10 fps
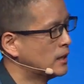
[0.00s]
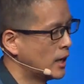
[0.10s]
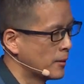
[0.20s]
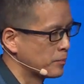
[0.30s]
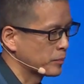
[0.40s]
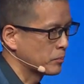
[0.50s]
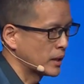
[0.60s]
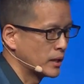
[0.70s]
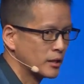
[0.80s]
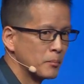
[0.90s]
Um,
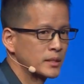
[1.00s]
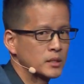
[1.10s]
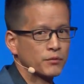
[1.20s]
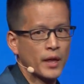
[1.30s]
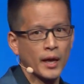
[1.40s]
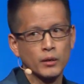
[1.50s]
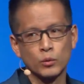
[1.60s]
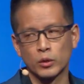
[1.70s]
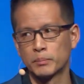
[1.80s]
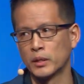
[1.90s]
but in the midst of that,
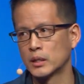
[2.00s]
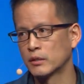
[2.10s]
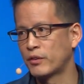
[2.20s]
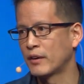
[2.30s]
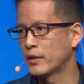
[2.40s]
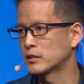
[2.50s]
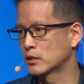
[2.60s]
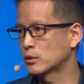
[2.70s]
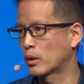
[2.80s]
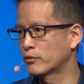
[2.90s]
we're building a 5,000
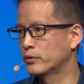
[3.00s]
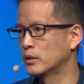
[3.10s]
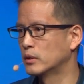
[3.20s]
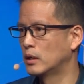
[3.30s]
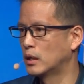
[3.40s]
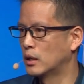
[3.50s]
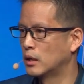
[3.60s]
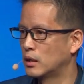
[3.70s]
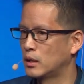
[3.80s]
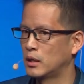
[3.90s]
square foot
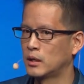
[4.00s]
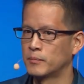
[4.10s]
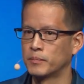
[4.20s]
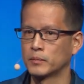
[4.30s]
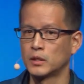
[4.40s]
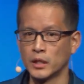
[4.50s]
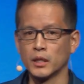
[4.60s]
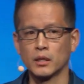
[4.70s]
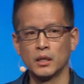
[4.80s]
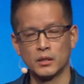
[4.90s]
uh, um,
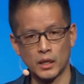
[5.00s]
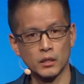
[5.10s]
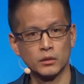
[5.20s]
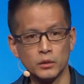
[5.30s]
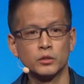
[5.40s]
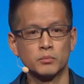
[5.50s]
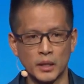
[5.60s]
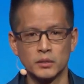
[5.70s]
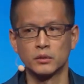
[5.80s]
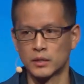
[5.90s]
clinic that includes
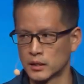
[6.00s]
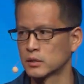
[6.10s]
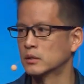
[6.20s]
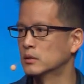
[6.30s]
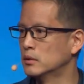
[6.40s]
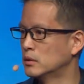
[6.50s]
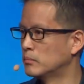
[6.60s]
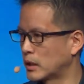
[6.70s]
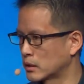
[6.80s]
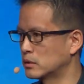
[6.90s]
mental, dental,
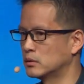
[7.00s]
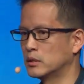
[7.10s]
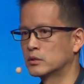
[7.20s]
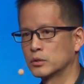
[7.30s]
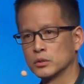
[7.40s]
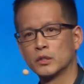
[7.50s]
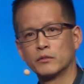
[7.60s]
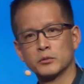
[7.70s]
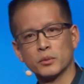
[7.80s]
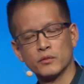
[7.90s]
medical, and social
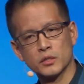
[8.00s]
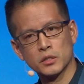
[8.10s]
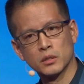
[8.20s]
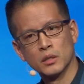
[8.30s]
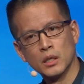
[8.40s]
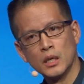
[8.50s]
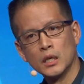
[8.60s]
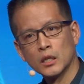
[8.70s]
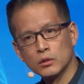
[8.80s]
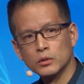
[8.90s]
service provision,
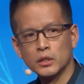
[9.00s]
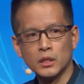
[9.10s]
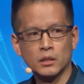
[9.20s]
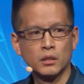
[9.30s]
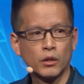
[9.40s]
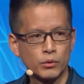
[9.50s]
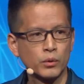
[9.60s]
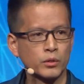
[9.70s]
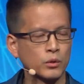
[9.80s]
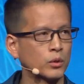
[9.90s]
including
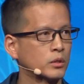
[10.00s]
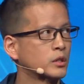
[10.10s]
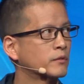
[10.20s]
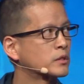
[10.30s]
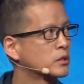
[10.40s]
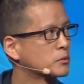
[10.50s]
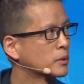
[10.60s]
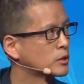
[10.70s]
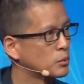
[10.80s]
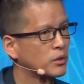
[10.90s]
through the door services,
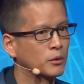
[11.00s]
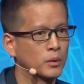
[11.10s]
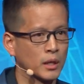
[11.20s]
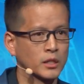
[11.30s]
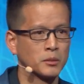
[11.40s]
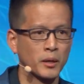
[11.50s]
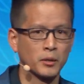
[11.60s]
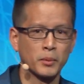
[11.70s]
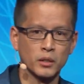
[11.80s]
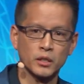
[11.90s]
because we think we can actually make
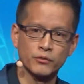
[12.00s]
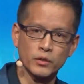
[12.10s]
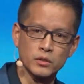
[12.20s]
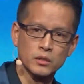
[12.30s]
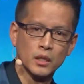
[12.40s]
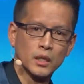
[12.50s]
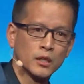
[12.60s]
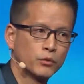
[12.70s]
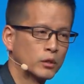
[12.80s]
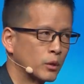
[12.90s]
a bigger difference
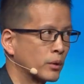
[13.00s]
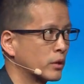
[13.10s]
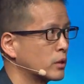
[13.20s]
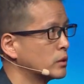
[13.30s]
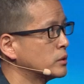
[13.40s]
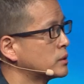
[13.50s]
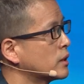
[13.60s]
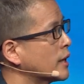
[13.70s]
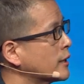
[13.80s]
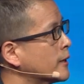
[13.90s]
if we lower the hurdles to
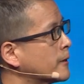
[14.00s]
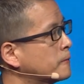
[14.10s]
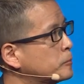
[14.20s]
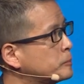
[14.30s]
that care.